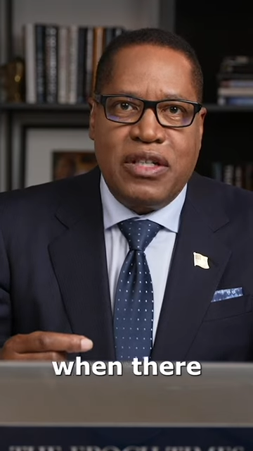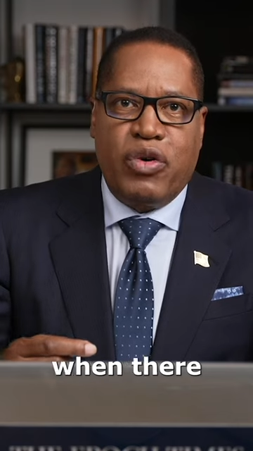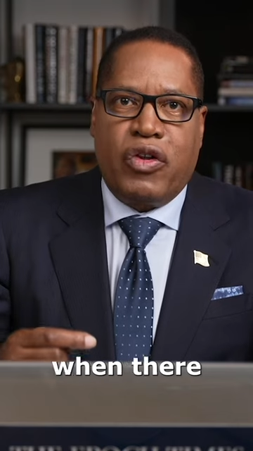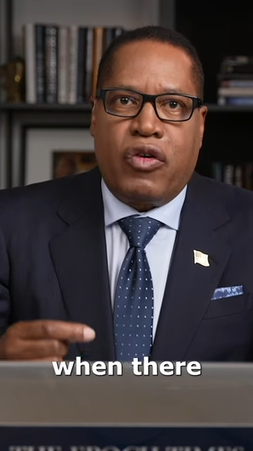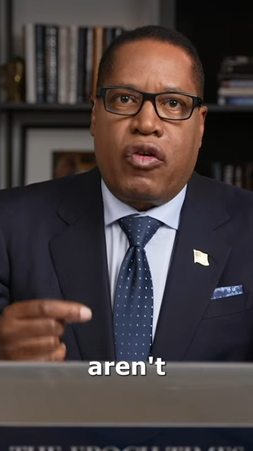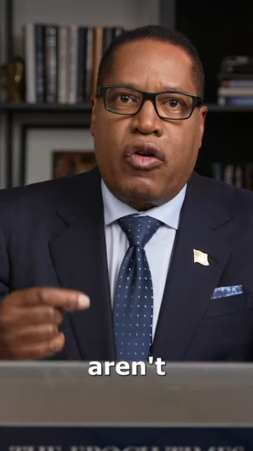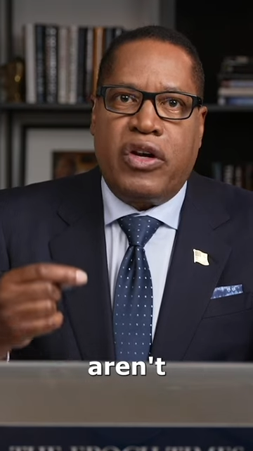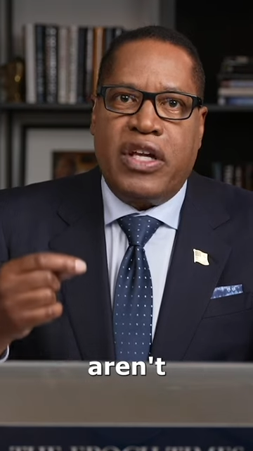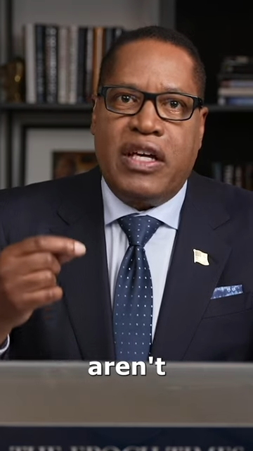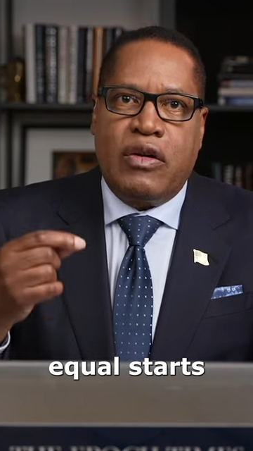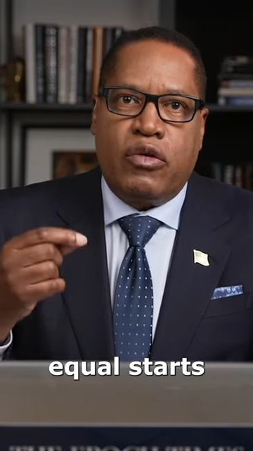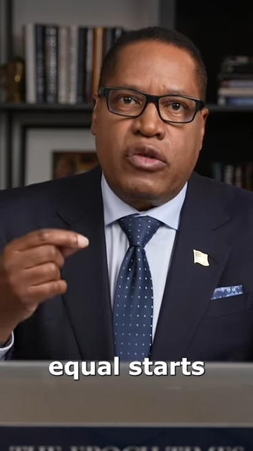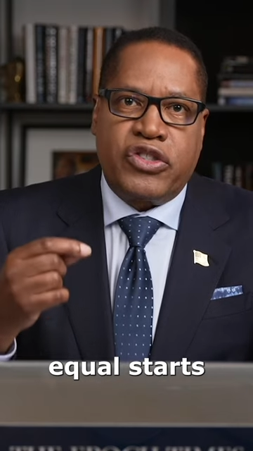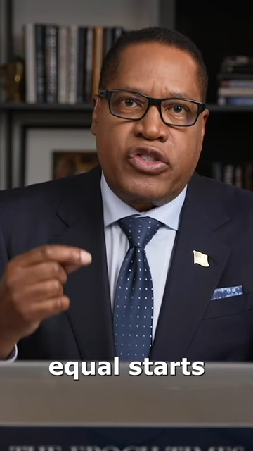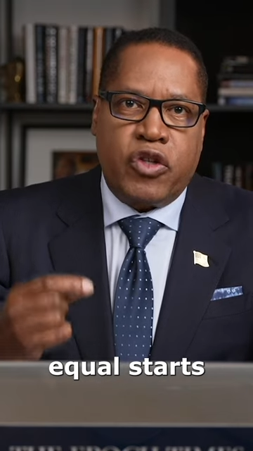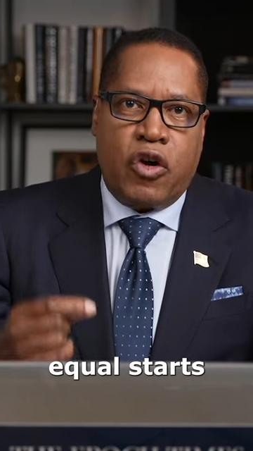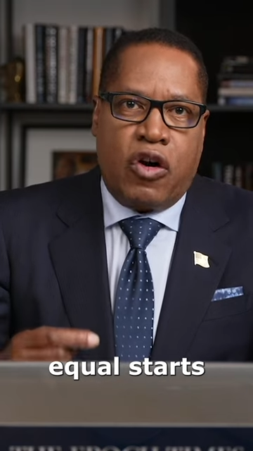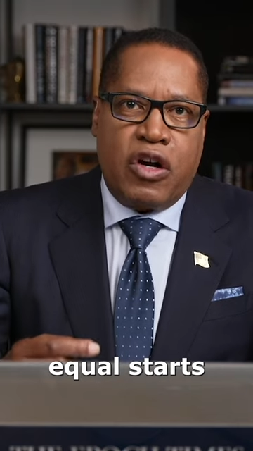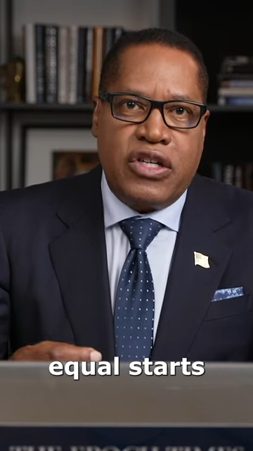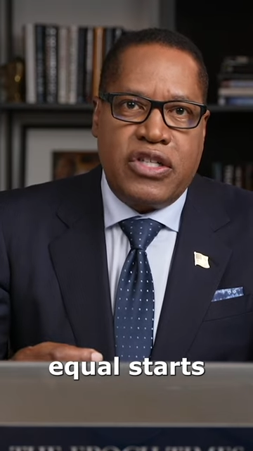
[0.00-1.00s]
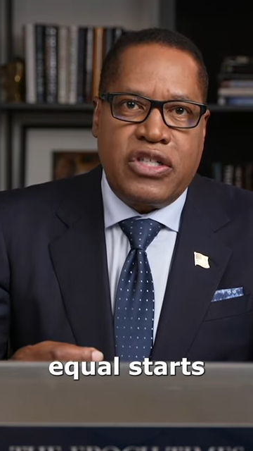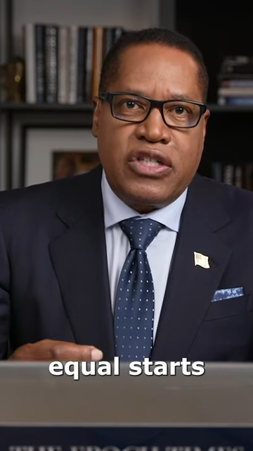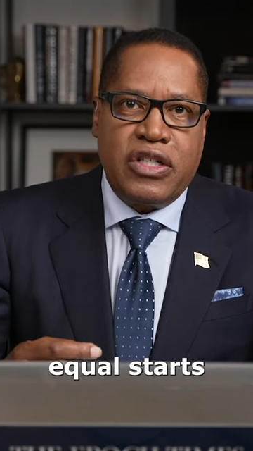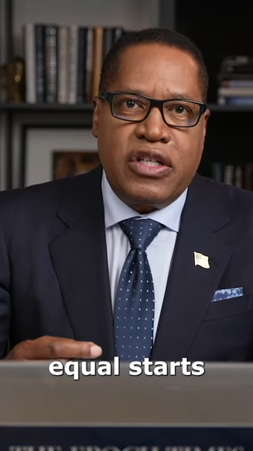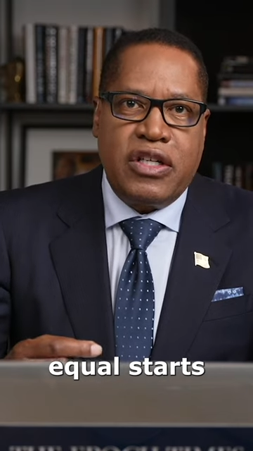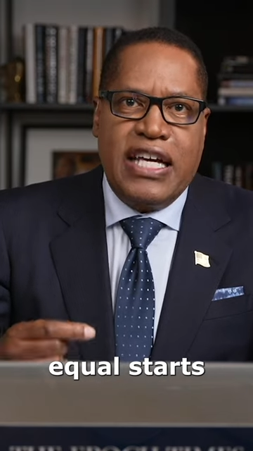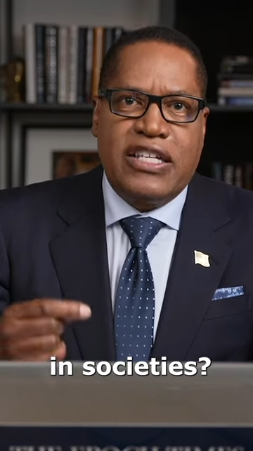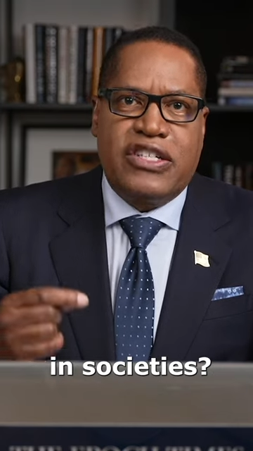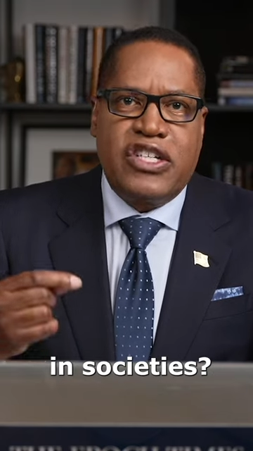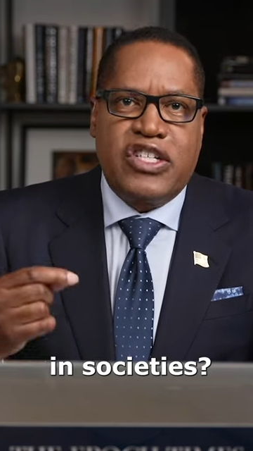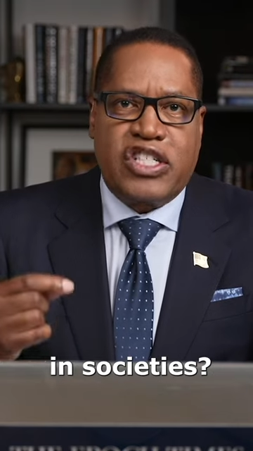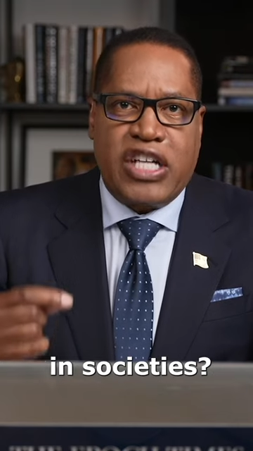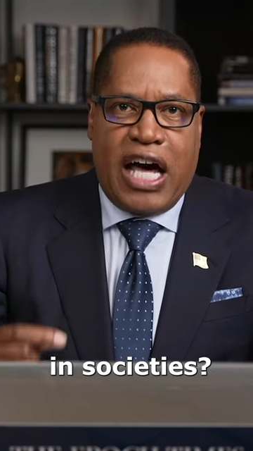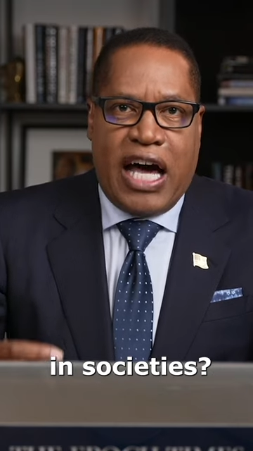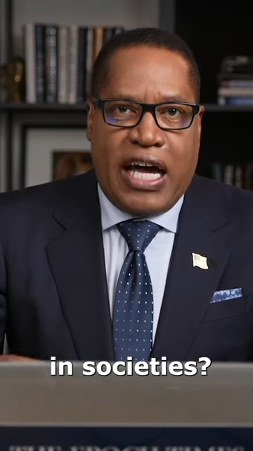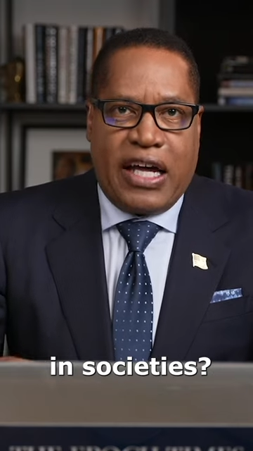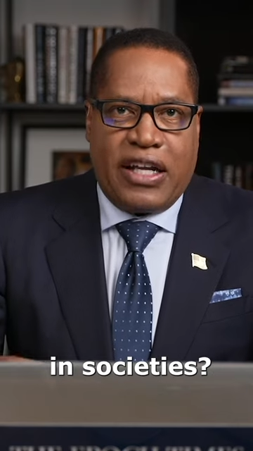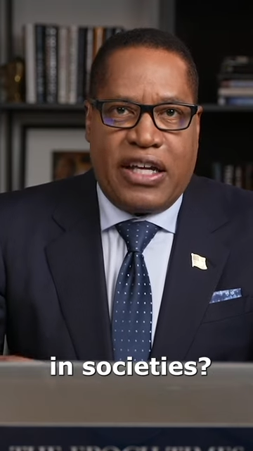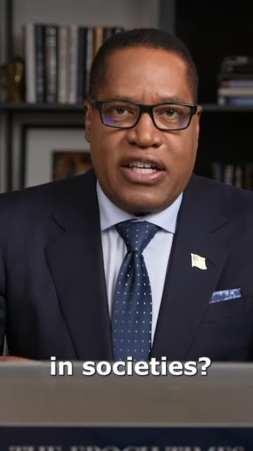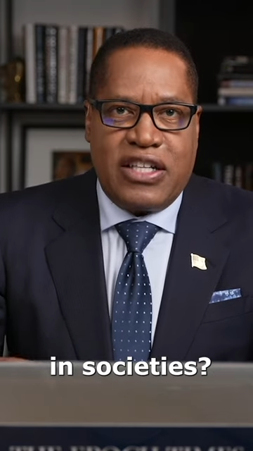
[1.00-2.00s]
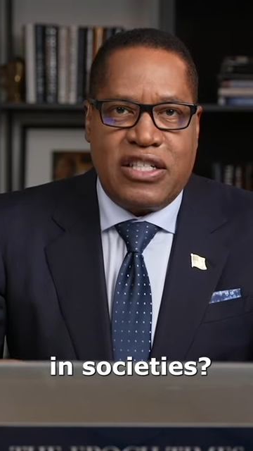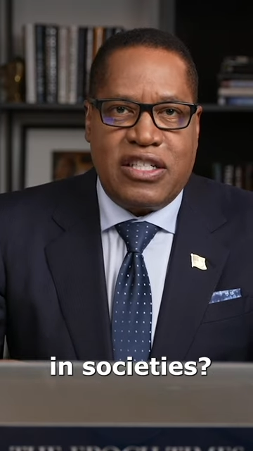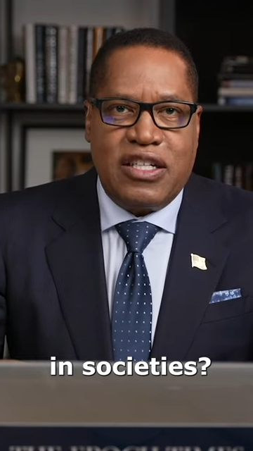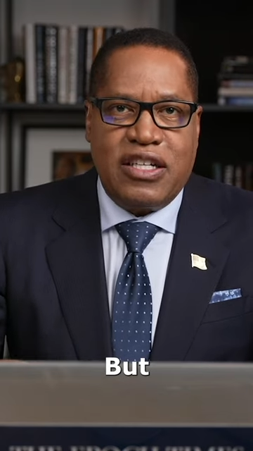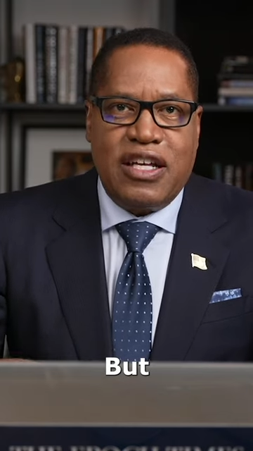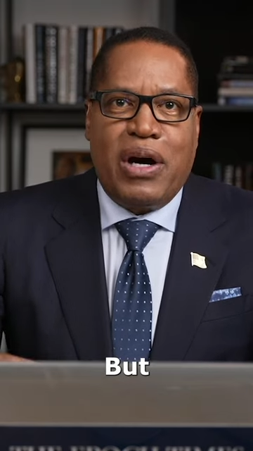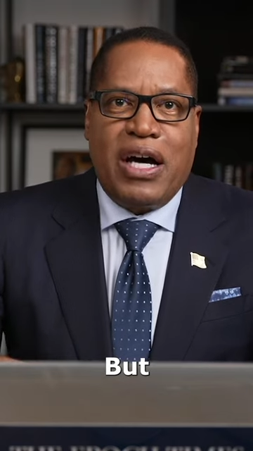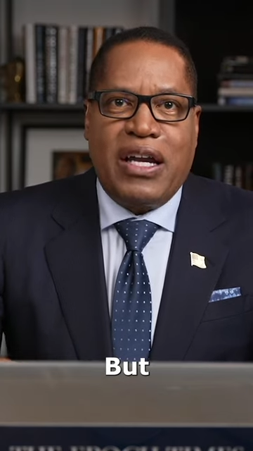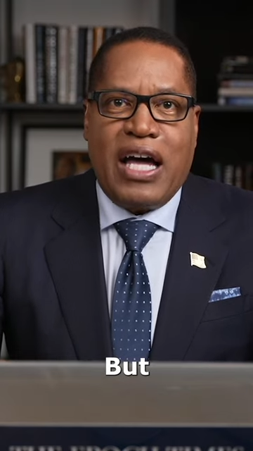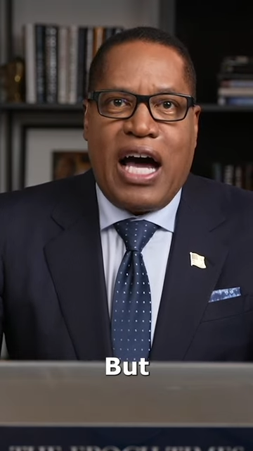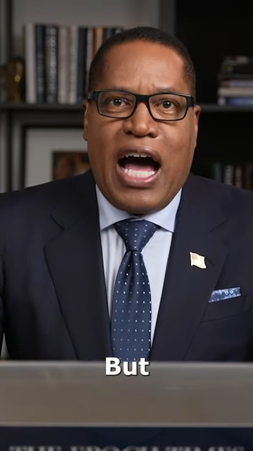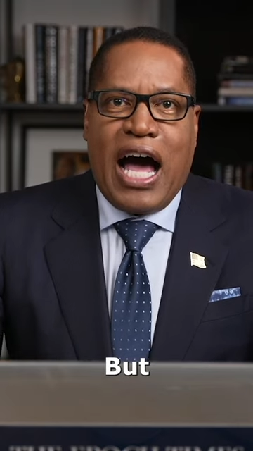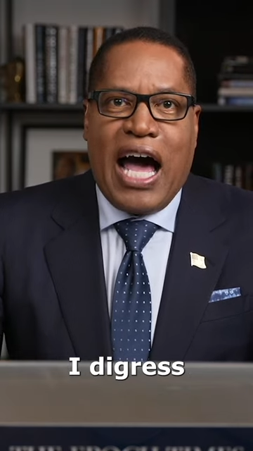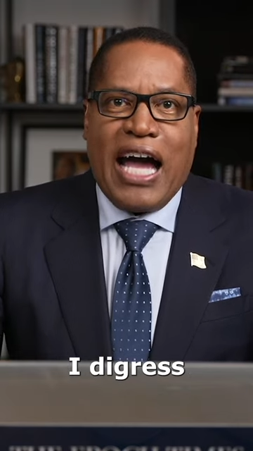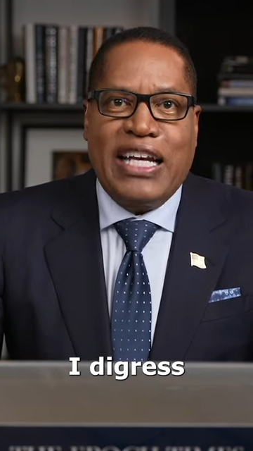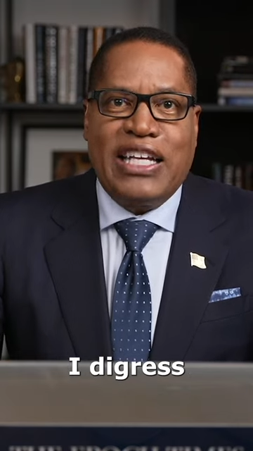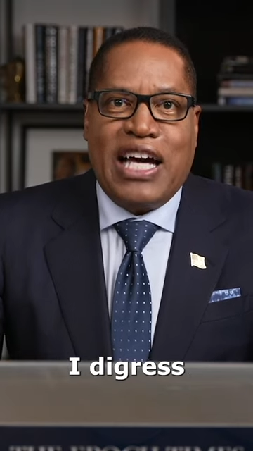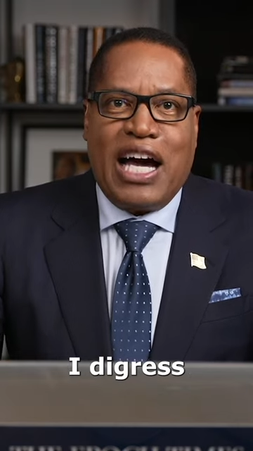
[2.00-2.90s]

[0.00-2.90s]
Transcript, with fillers: when there aren't equal starts in societies? But I